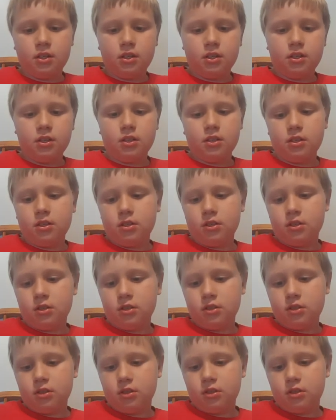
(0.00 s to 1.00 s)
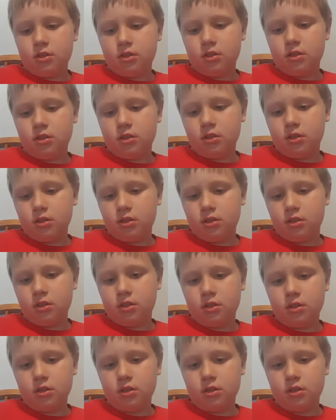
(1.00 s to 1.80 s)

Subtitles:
No one is speaking in this clip.